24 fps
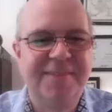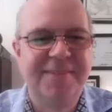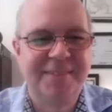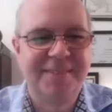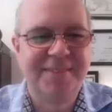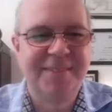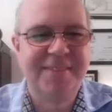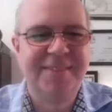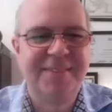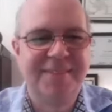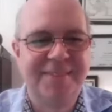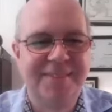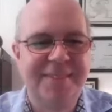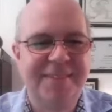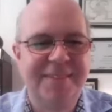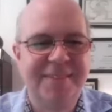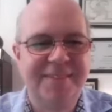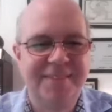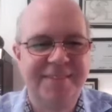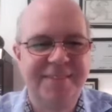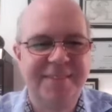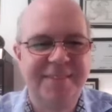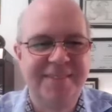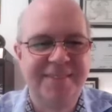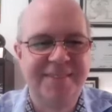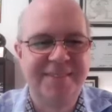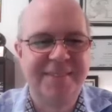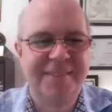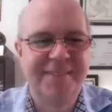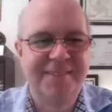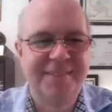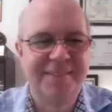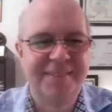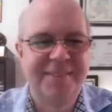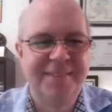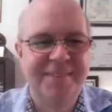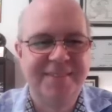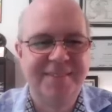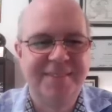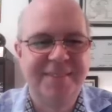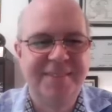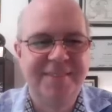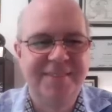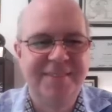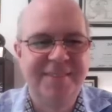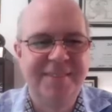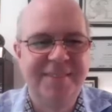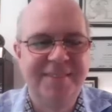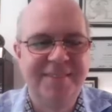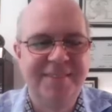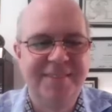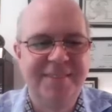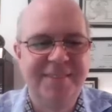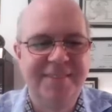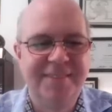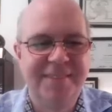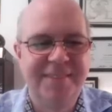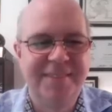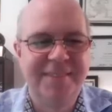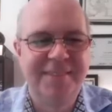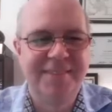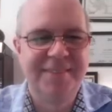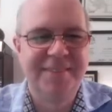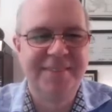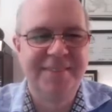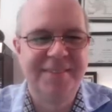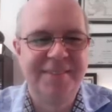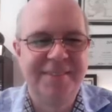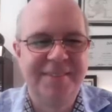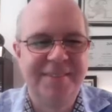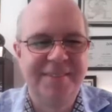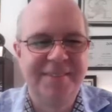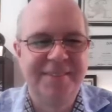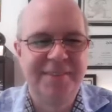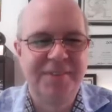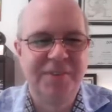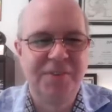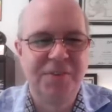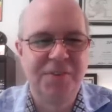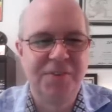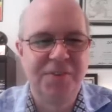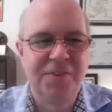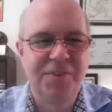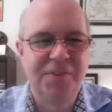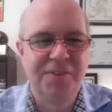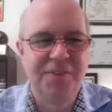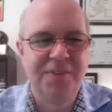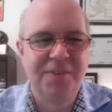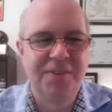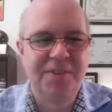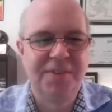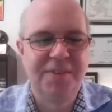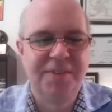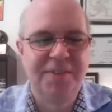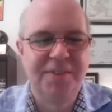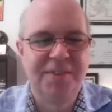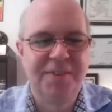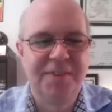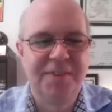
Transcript: The person shown says nothing.